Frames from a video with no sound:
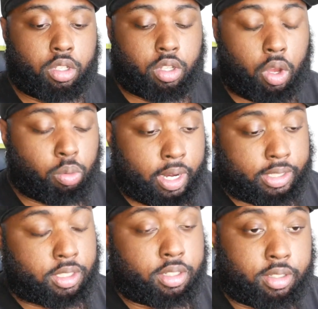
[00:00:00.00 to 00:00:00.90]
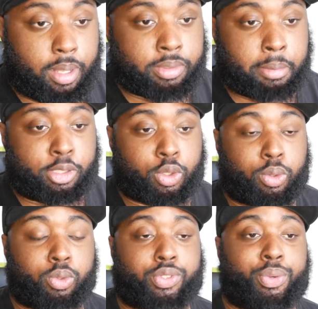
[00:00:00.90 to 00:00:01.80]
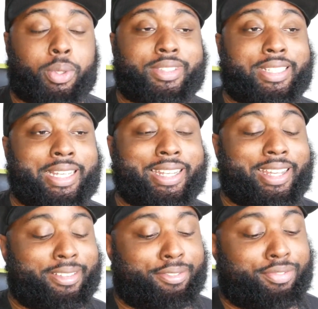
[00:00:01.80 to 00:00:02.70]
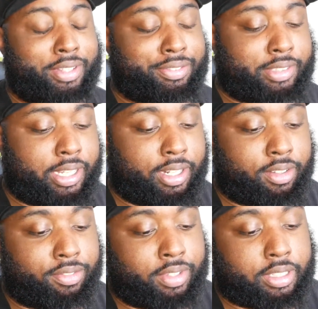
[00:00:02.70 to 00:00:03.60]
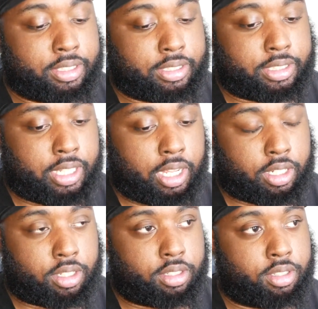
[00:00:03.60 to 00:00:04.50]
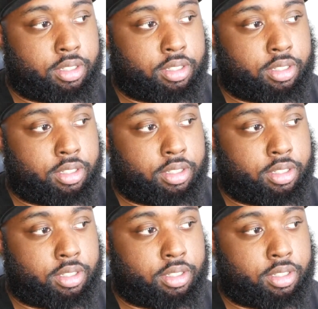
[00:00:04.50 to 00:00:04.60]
Alright, that was episodes 14 and 15 of Vinland Saga.